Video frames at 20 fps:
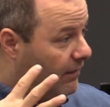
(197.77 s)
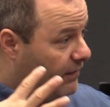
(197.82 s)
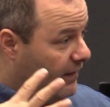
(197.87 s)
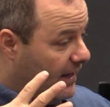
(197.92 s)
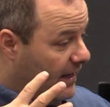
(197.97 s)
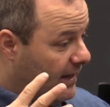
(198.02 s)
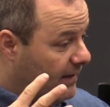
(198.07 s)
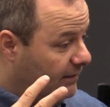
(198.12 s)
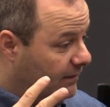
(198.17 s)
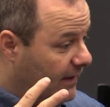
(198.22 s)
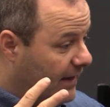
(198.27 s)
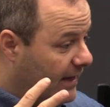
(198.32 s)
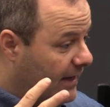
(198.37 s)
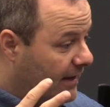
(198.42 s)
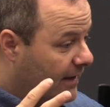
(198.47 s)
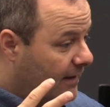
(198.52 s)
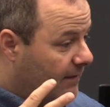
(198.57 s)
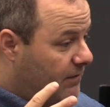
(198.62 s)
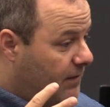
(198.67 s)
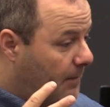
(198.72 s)

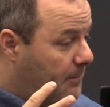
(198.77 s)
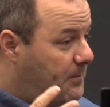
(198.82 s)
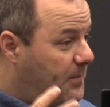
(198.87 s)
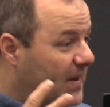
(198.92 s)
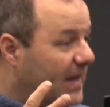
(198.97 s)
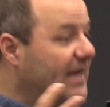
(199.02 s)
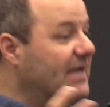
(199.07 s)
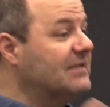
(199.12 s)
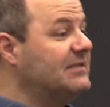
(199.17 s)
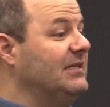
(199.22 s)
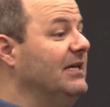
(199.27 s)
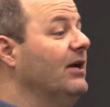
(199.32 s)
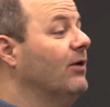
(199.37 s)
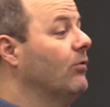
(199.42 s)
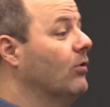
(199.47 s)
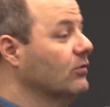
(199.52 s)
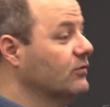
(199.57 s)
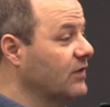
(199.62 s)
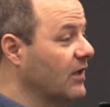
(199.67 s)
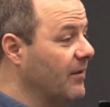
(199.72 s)
the biggest
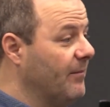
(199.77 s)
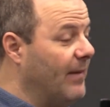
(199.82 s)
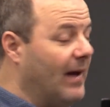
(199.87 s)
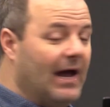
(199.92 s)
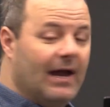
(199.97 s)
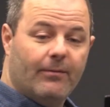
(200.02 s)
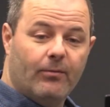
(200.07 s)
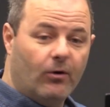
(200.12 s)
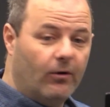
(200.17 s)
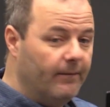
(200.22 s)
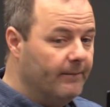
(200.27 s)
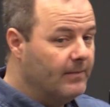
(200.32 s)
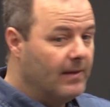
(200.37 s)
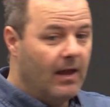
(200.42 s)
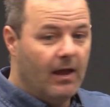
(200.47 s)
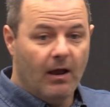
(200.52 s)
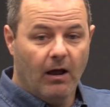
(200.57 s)
heroes of the Bible,